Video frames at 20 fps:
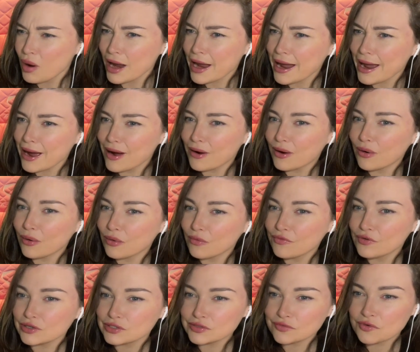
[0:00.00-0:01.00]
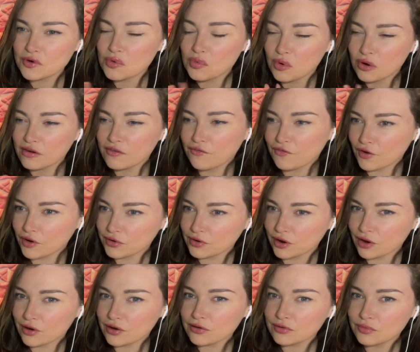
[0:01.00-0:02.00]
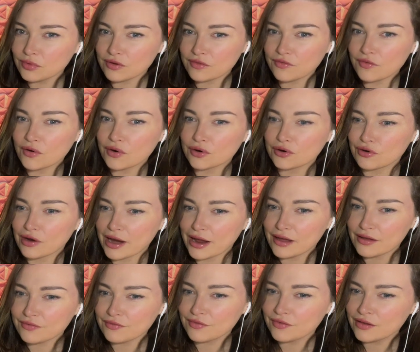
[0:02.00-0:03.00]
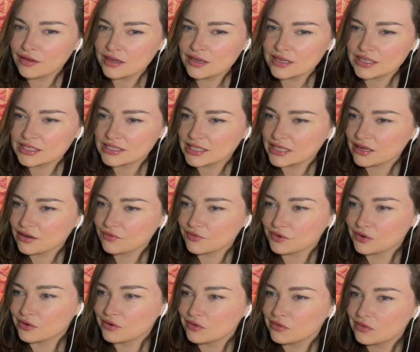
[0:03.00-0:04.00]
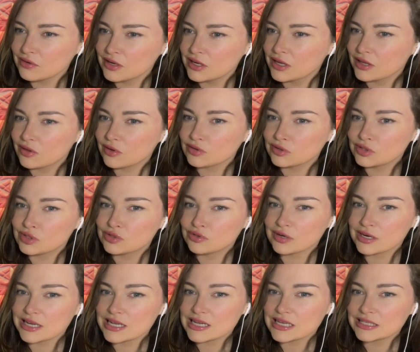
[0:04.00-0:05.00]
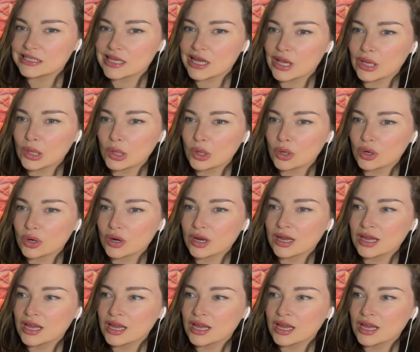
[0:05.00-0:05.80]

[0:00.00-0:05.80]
Wow. First of all, what a photo. What a photograph. Second of all, those trees look